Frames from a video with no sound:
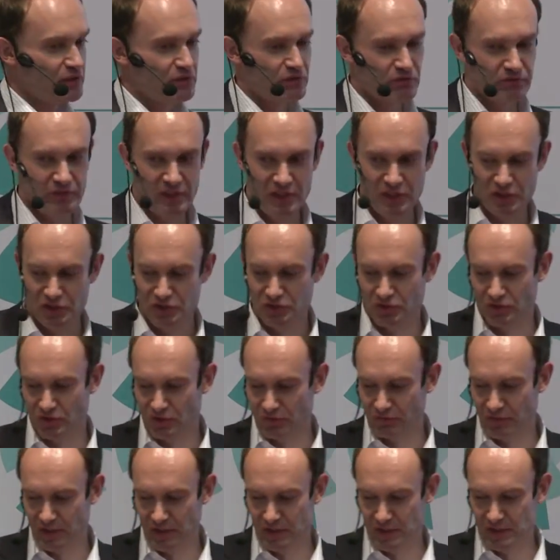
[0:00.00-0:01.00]
innovation
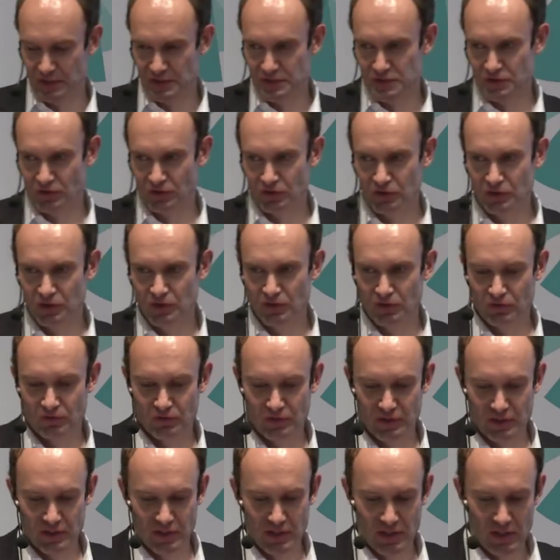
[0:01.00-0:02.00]
already is
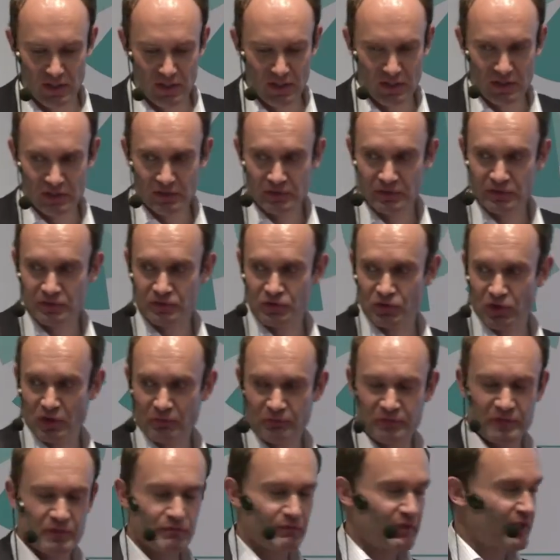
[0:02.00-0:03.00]
ongoing to
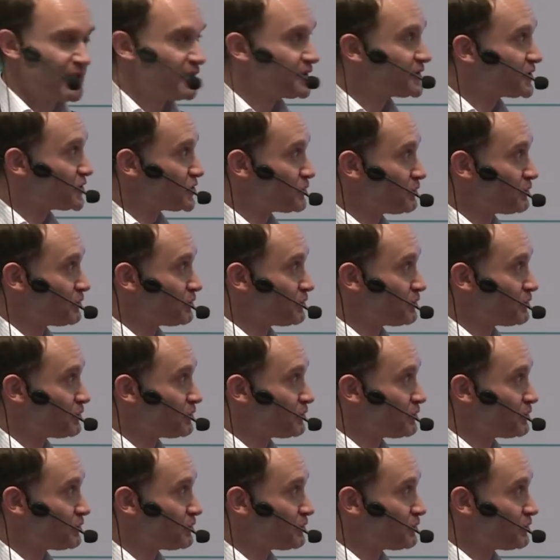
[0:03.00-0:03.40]
optimize the